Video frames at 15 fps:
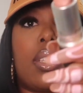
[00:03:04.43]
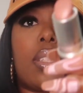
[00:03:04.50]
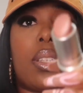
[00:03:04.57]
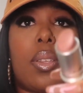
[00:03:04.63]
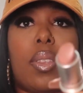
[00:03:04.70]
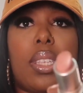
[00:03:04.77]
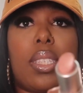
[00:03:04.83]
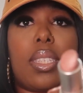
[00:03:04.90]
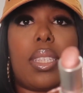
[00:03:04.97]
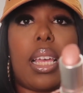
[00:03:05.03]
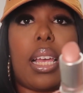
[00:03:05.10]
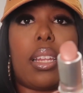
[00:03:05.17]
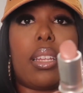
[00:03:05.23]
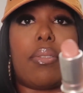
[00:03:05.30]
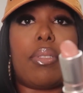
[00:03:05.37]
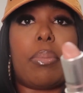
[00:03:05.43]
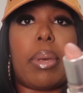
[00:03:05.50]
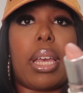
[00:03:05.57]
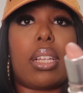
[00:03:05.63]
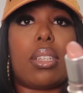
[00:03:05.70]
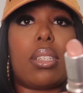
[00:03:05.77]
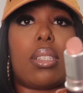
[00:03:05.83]
So this is how Love You
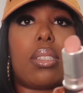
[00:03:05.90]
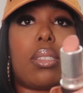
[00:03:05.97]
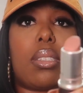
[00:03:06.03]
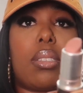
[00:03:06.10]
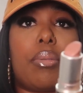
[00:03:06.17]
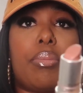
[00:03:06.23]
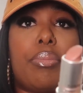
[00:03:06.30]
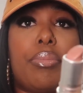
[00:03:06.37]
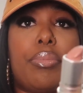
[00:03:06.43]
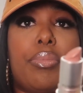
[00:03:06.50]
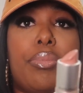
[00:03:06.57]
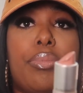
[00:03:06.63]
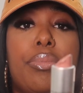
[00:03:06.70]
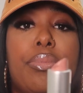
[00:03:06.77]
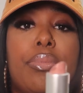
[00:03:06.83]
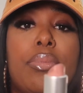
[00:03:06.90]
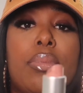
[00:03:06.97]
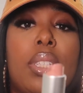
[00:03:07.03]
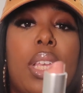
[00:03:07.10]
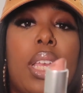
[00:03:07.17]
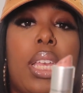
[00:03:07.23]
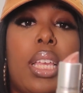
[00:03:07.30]
Back looks.
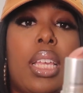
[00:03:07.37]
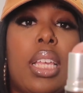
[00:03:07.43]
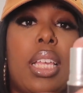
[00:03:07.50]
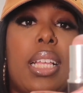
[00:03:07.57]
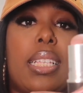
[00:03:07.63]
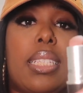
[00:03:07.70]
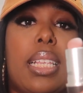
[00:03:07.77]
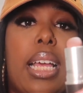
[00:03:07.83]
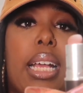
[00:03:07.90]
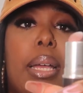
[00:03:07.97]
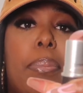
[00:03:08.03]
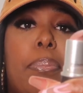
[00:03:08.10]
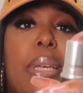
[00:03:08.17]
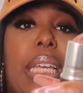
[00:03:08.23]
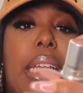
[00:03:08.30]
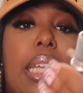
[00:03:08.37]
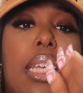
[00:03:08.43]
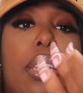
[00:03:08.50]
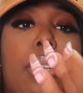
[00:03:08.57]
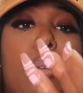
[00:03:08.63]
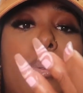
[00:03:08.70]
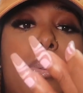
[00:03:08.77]
It's like a
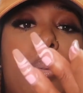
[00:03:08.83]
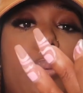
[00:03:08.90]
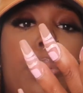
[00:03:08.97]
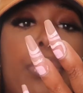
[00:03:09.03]
pinky nude.